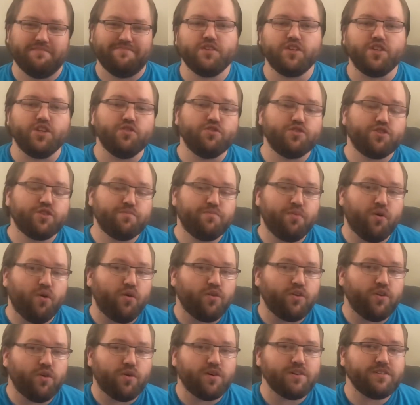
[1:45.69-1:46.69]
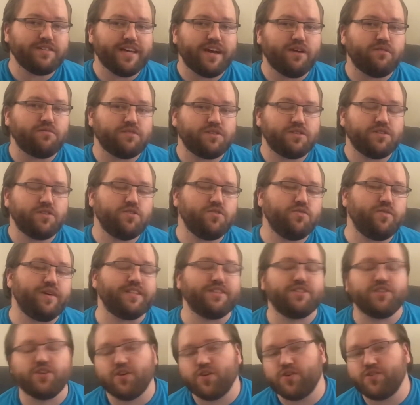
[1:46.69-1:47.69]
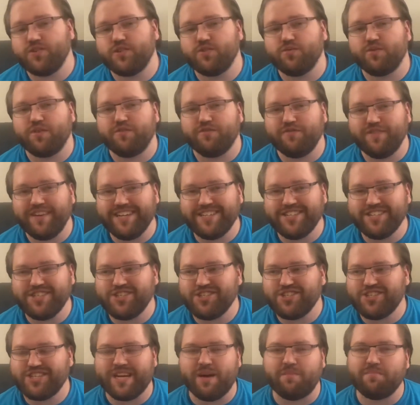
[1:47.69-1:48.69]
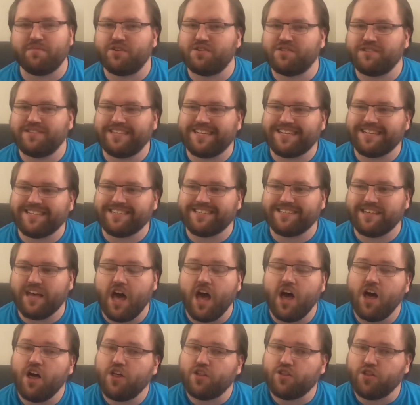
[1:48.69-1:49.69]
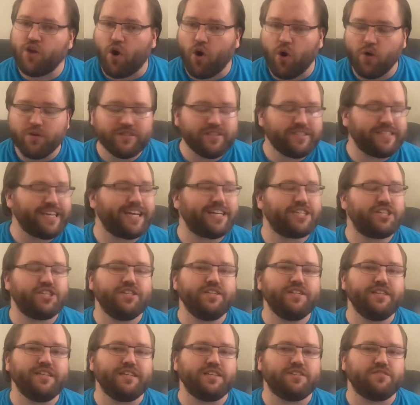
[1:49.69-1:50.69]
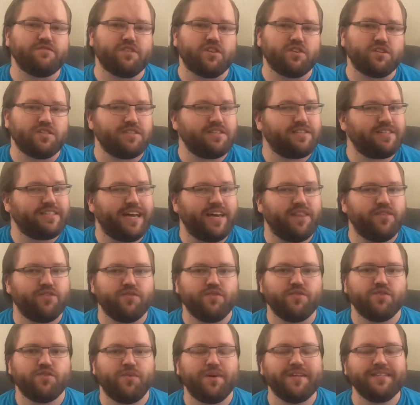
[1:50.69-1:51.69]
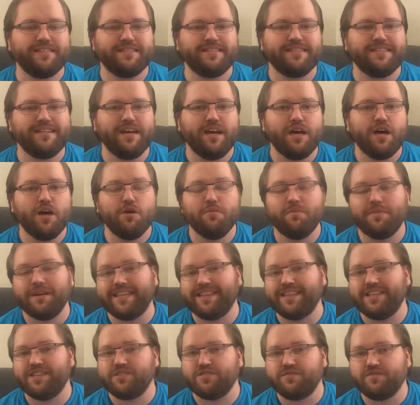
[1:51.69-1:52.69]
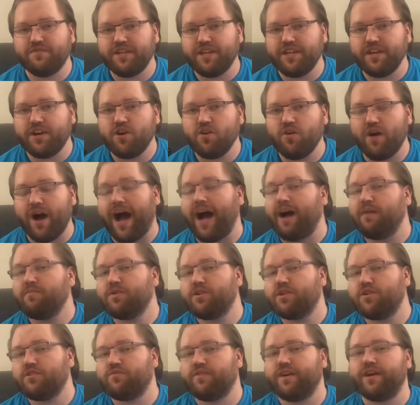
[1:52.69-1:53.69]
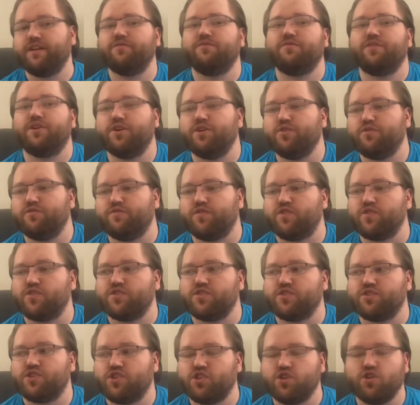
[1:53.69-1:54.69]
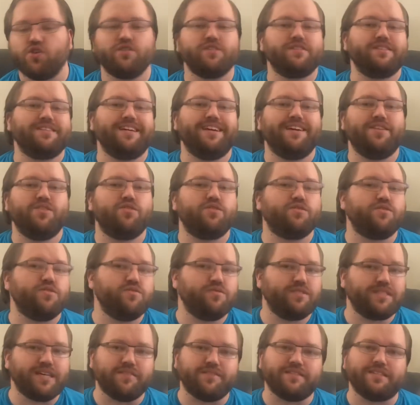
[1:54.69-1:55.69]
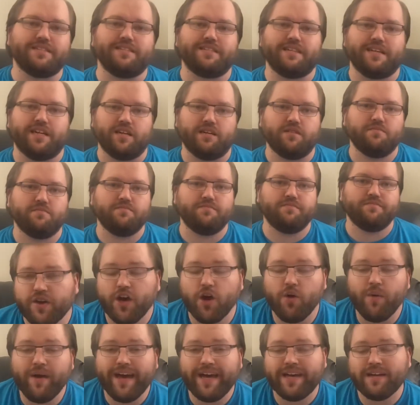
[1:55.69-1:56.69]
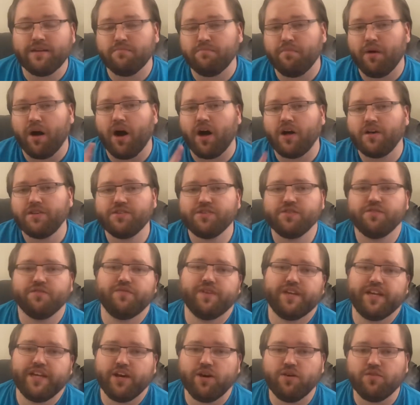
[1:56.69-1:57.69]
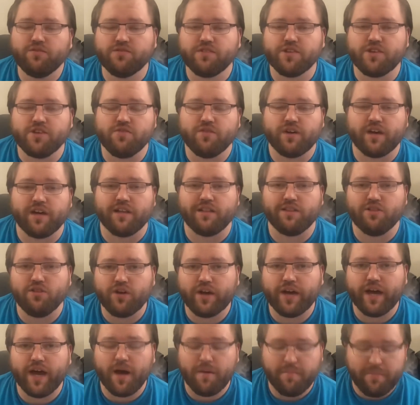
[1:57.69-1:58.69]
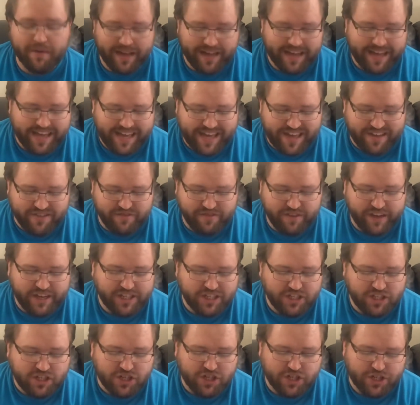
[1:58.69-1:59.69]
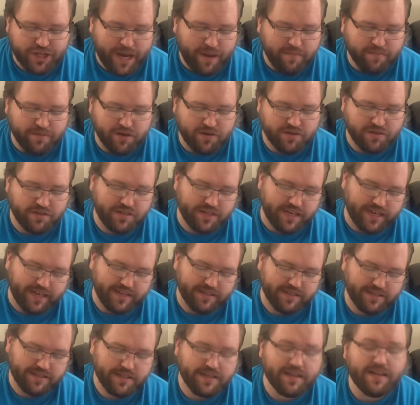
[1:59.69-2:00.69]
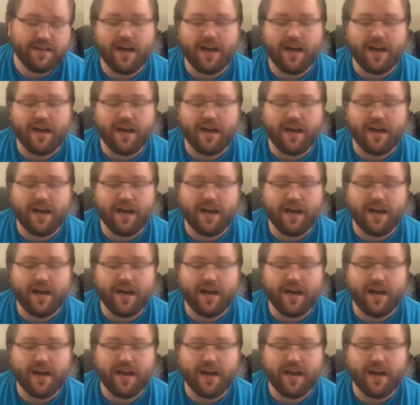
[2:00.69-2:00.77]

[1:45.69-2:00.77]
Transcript: You should pull yours out too and turn to Ephesians chapter 6 the whole section is verses 10 through 20, but in this video, I'm gonna read for you verses 13 through 17. Go ahead and pause the video so that you can look up Ephesians chapter 6.